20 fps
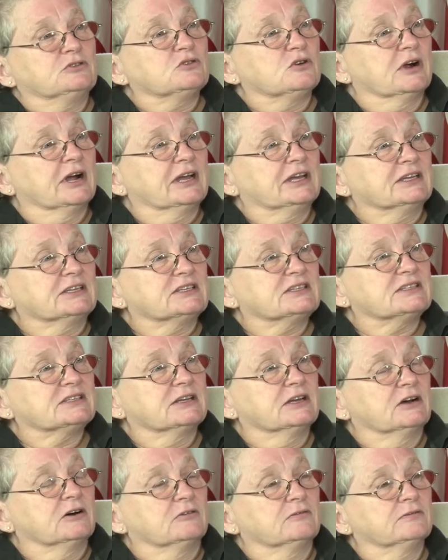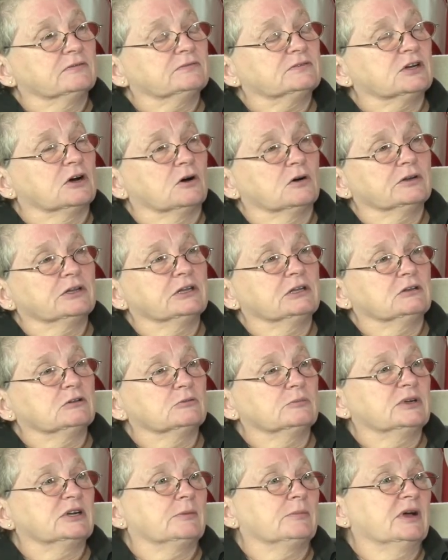track itself, talking a little
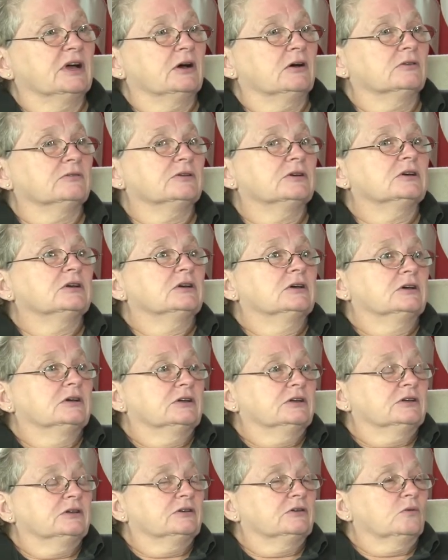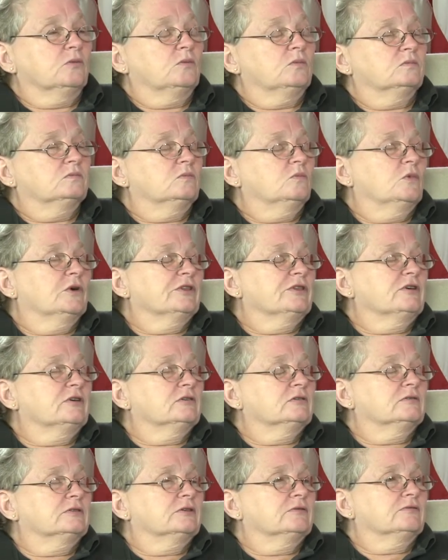bit about you know, where
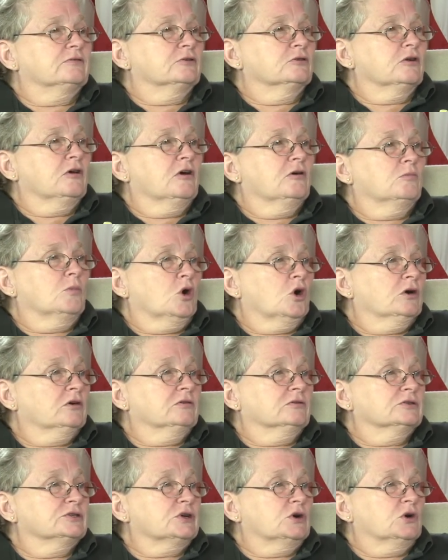the, the furlong markers